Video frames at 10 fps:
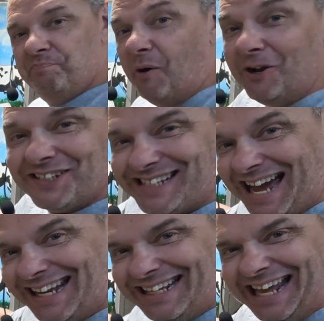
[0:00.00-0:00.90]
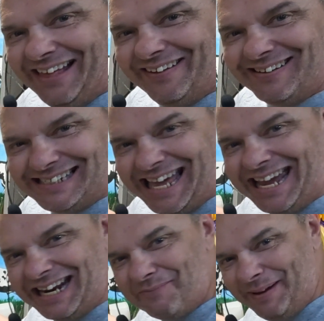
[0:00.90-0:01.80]
poor Scully down there is
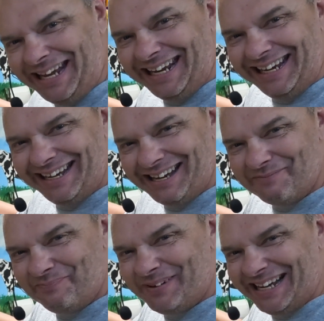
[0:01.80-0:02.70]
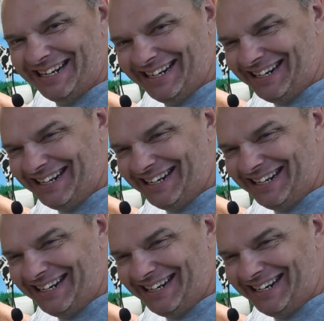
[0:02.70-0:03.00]
taking a beating, but